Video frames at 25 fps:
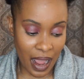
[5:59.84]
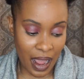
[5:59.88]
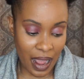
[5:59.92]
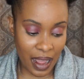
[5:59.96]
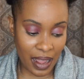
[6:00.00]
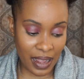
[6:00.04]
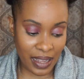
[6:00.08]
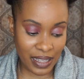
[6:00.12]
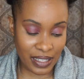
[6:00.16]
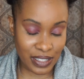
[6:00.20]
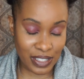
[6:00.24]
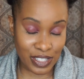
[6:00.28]

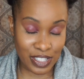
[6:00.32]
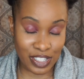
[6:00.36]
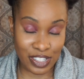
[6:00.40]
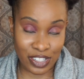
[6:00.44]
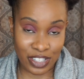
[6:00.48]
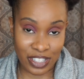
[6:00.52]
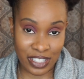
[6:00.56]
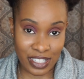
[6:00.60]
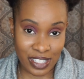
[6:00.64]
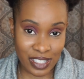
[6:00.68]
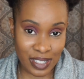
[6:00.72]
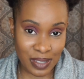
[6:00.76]
I
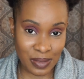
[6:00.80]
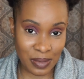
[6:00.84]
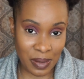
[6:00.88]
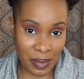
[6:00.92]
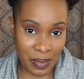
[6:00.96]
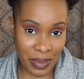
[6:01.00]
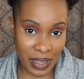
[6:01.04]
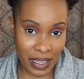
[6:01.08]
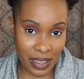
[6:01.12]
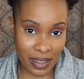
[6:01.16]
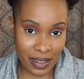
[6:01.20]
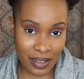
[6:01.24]
started
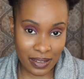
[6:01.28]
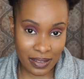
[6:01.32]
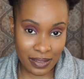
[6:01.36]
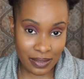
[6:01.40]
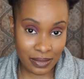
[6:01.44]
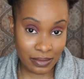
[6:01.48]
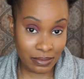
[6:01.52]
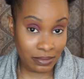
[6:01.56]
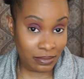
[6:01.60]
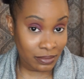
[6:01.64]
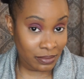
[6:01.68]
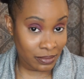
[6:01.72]
swimming.
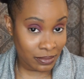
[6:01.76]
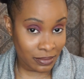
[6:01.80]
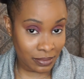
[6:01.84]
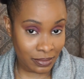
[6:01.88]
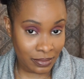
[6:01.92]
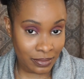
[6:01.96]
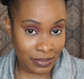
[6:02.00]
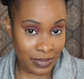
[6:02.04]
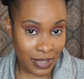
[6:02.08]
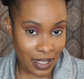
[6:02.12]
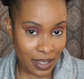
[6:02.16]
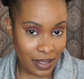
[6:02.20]

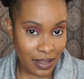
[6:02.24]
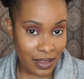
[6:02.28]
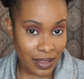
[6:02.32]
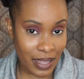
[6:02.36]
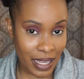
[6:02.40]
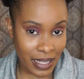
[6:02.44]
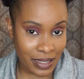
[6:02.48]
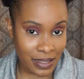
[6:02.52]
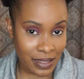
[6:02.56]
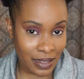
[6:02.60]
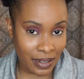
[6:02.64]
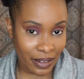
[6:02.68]

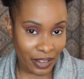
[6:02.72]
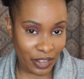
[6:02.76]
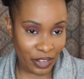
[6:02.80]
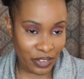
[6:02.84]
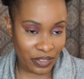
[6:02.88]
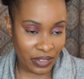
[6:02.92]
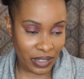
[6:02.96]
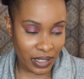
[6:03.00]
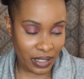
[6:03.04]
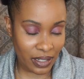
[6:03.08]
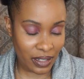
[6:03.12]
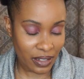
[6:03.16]
That's another
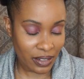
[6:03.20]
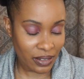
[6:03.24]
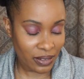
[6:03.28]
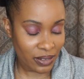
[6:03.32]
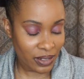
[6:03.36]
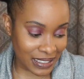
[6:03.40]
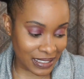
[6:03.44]
video.